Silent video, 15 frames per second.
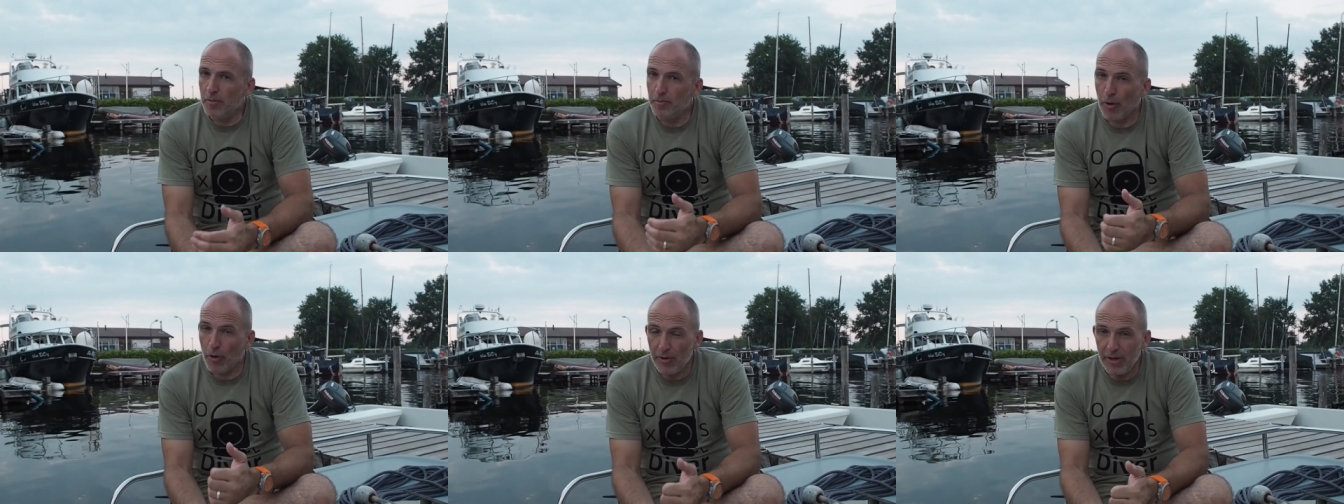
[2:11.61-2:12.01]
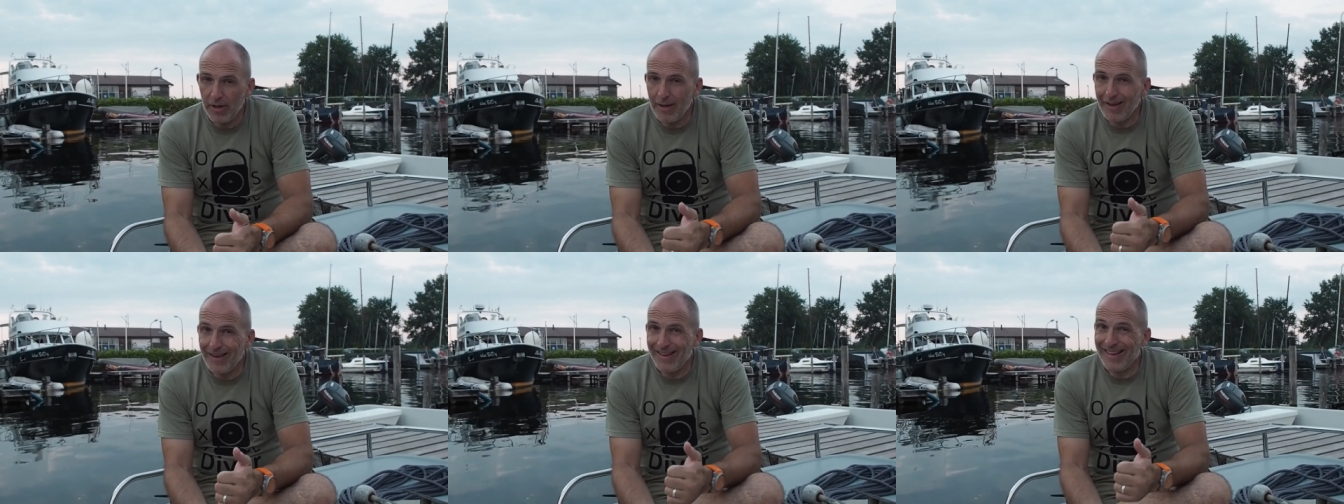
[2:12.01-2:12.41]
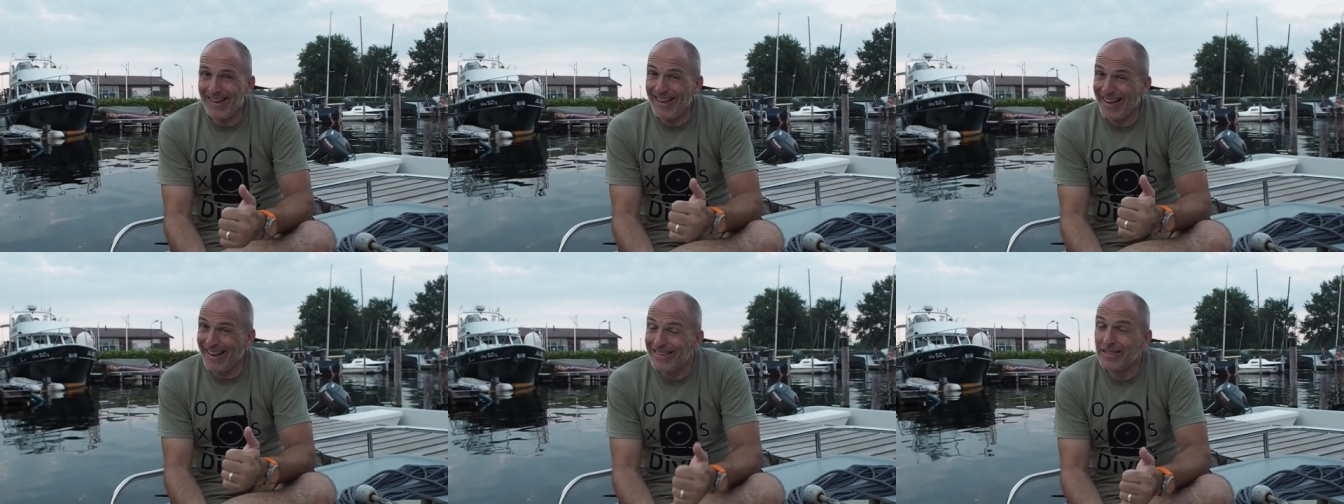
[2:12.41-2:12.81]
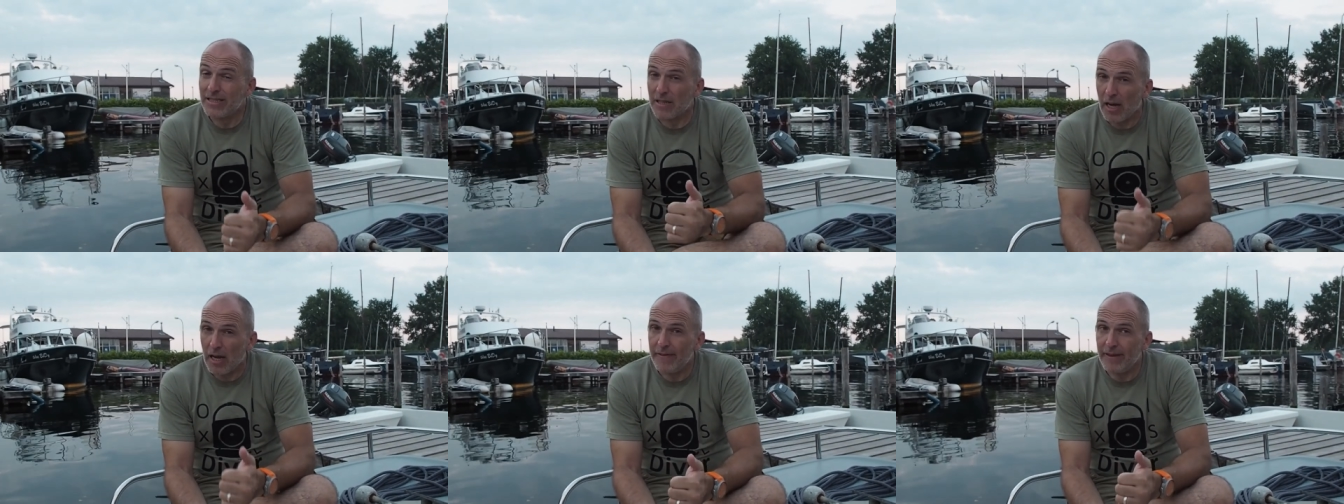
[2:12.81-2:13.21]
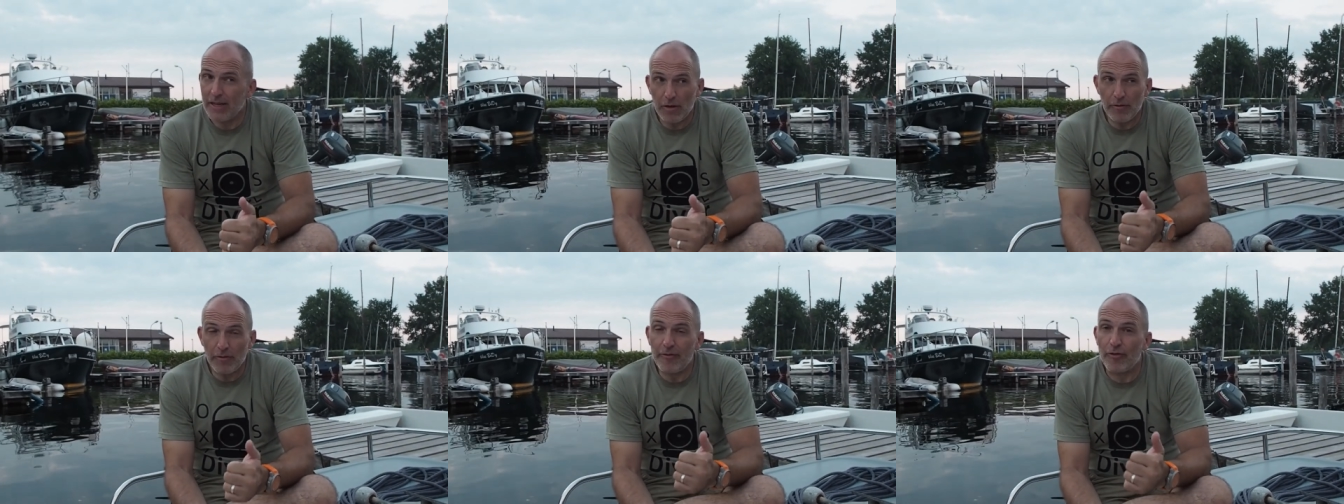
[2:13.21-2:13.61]
Boating and diving
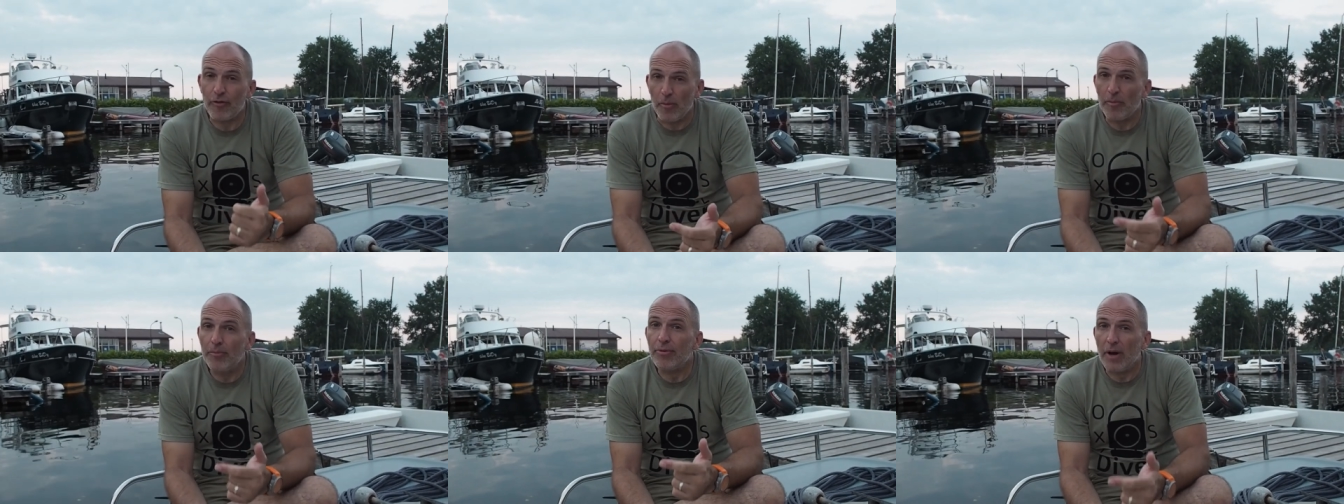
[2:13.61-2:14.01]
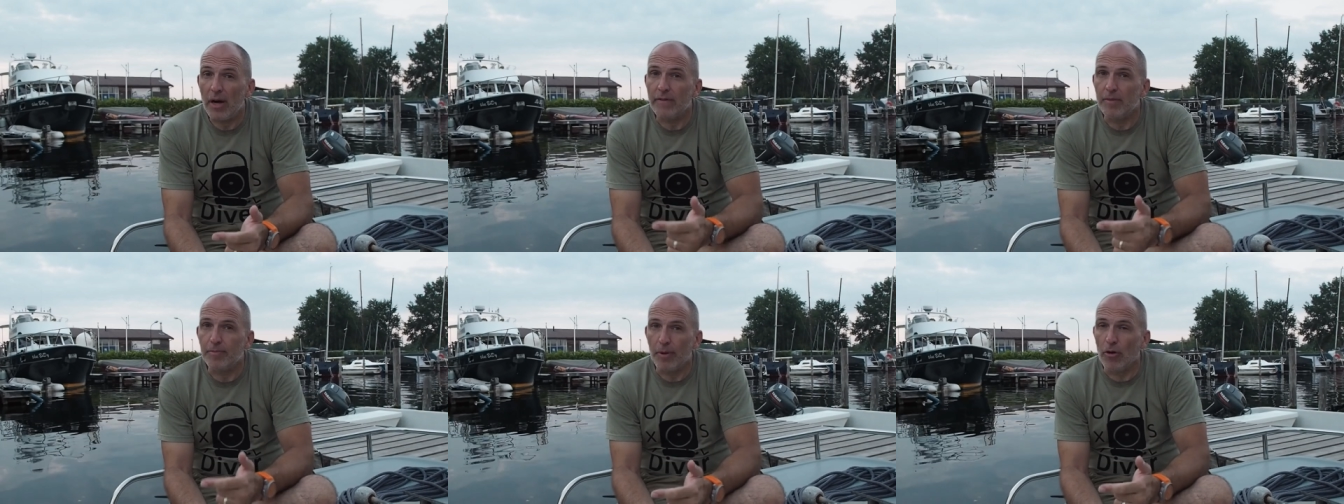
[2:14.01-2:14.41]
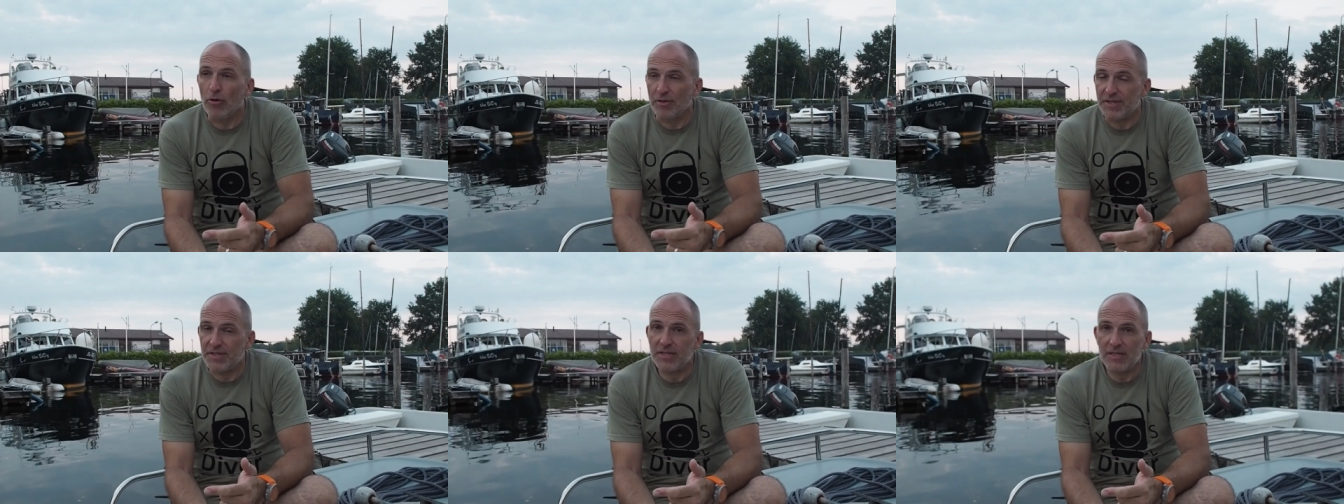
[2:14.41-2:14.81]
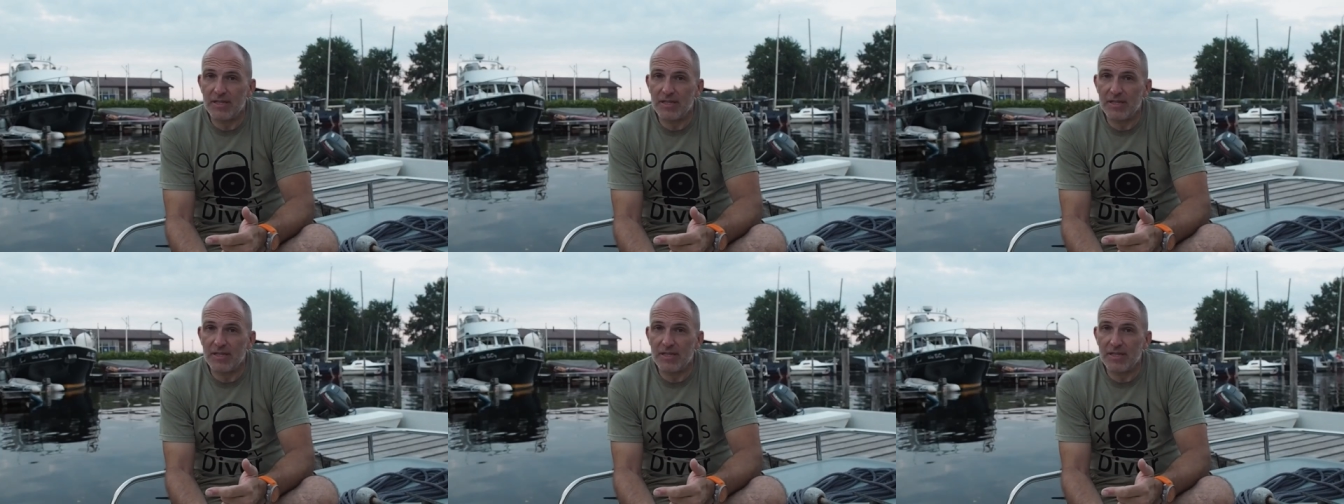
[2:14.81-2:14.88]
from private boats.